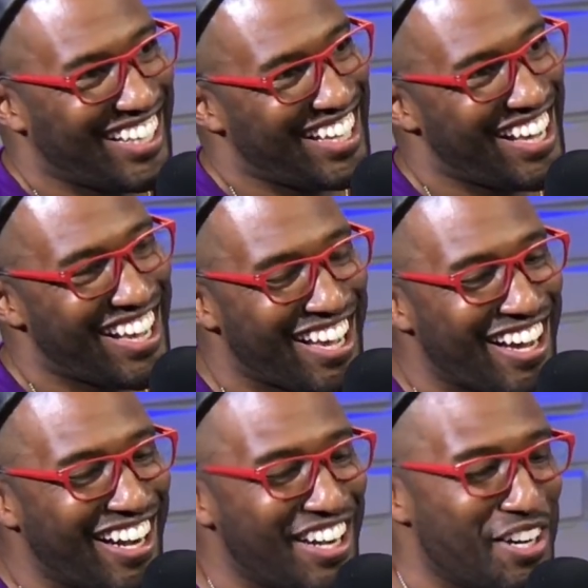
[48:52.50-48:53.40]
Yeah.
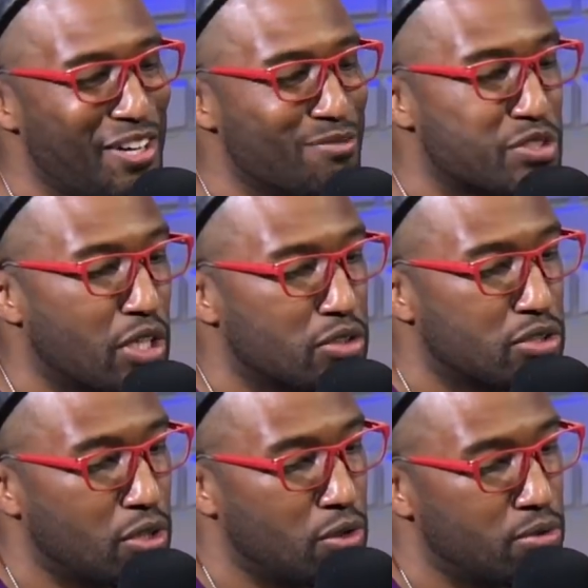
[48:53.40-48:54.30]

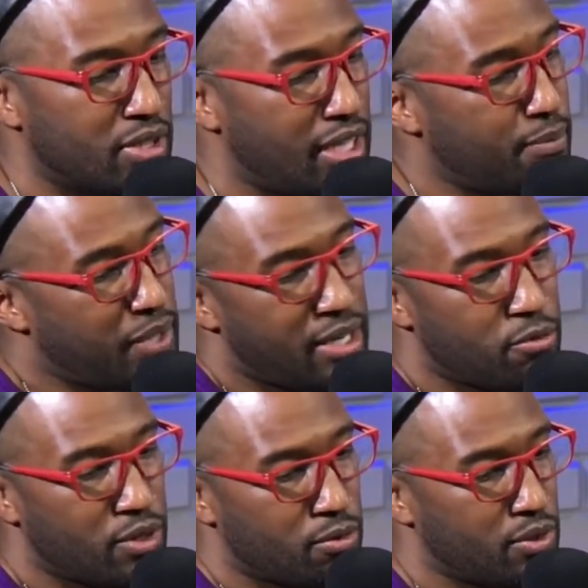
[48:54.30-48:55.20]
So the update
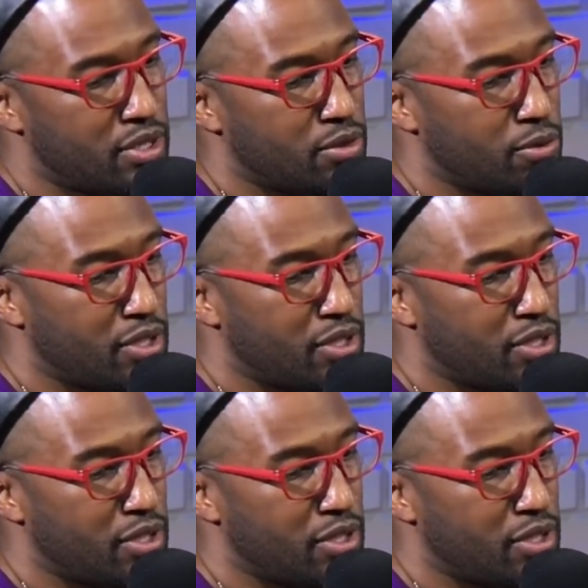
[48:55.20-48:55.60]
with